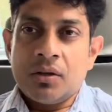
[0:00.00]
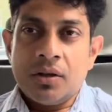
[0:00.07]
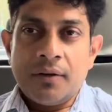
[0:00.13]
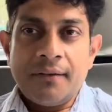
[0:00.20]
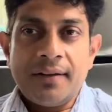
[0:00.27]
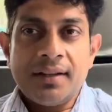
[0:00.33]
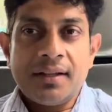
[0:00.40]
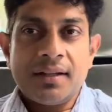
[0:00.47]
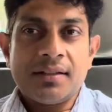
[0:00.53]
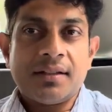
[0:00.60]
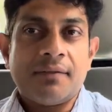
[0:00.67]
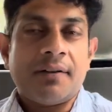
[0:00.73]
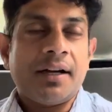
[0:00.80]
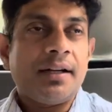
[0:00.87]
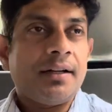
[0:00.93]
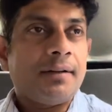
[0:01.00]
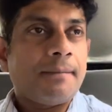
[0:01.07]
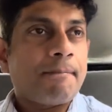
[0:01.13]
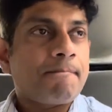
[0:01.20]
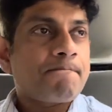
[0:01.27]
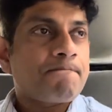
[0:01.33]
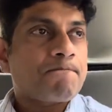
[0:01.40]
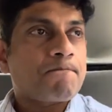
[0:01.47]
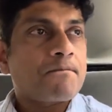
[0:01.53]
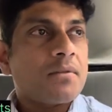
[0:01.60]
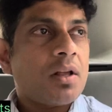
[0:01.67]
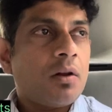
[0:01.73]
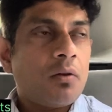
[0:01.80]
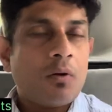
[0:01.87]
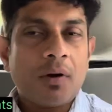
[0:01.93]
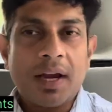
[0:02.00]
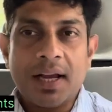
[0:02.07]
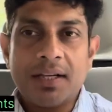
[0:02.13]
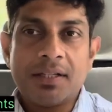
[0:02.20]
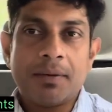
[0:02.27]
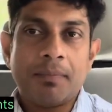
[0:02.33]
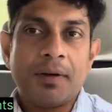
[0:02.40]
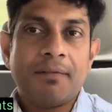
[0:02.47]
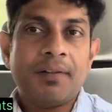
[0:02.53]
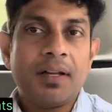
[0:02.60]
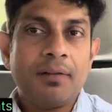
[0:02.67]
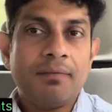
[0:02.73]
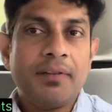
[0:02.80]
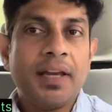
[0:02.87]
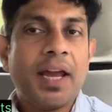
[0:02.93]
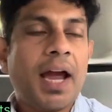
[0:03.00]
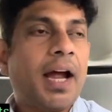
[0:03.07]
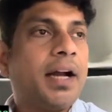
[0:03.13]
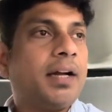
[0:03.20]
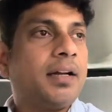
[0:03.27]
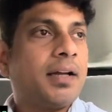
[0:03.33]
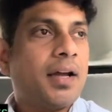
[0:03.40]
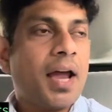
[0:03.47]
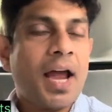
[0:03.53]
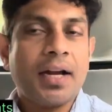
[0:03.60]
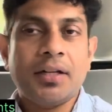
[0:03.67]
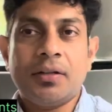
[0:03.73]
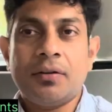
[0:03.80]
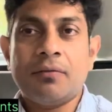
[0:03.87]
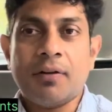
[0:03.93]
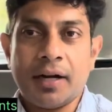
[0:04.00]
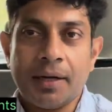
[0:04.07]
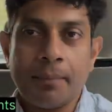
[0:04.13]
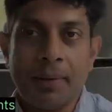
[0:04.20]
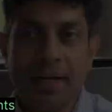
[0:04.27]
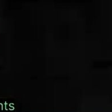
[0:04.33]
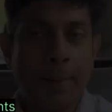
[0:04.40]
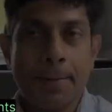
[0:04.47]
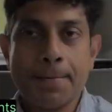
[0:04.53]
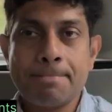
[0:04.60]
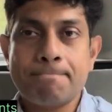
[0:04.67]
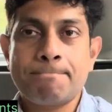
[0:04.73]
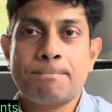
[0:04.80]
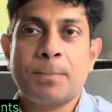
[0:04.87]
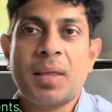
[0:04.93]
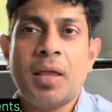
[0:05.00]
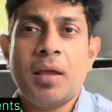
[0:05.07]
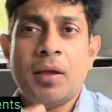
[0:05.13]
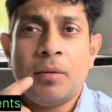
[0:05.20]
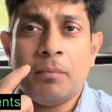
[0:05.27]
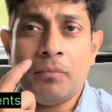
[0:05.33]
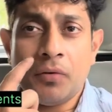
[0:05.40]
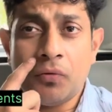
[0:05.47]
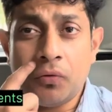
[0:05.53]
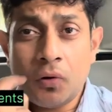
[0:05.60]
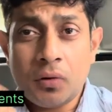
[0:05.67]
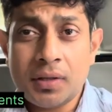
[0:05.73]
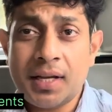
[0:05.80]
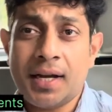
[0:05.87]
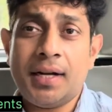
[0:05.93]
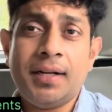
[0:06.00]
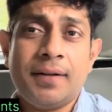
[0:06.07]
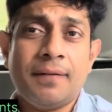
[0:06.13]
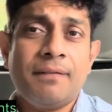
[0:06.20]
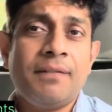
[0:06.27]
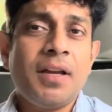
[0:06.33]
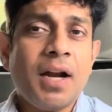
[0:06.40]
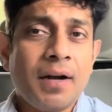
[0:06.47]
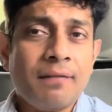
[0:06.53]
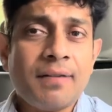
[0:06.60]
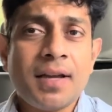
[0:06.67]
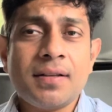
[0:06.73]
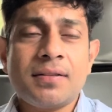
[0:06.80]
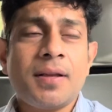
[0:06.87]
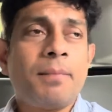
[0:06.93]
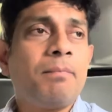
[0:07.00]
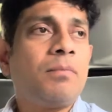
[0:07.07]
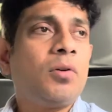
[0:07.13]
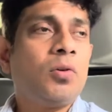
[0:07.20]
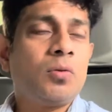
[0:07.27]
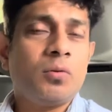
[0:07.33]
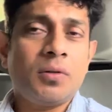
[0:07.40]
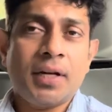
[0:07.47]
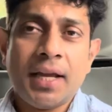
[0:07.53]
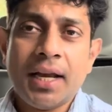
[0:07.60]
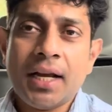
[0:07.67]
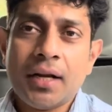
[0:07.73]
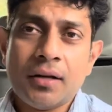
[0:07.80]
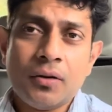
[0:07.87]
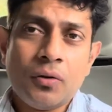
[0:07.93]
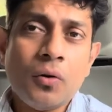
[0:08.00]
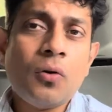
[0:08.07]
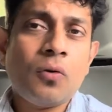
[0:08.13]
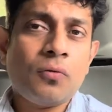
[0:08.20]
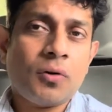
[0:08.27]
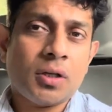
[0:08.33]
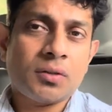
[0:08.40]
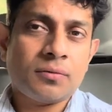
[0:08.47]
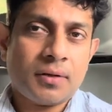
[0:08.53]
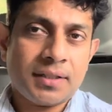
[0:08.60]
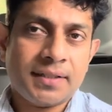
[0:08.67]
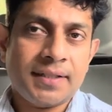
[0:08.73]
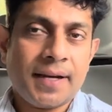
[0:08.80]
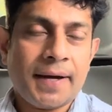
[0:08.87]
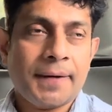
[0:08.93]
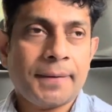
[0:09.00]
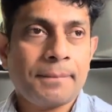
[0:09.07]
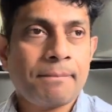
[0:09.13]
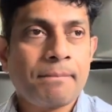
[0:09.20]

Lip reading: When there is a low calcium level, we add active vitamin D. Before that, we advise them to take low phosphorus diet.